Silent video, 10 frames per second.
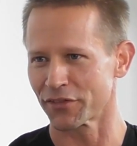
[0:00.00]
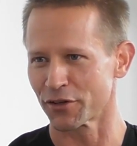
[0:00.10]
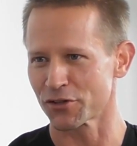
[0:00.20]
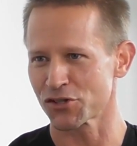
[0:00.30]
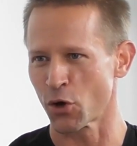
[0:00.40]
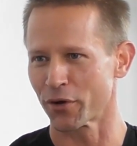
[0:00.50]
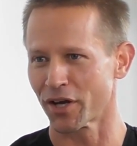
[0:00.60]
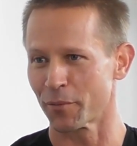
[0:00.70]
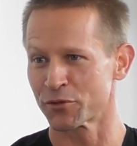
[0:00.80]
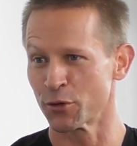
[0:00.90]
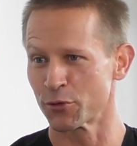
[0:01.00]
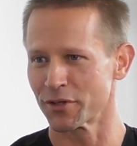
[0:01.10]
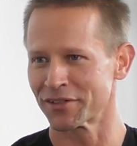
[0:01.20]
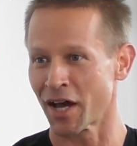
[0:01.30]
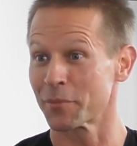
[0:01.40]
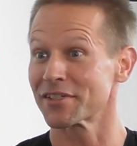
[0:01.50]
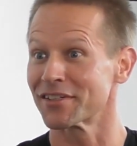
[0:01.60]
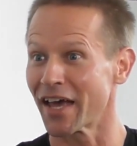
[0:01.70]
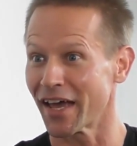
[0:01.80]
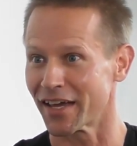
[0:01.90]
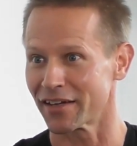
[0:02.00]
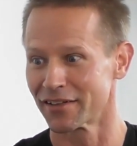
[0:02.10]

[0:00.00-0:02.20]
They're showing up 2-3 times a day.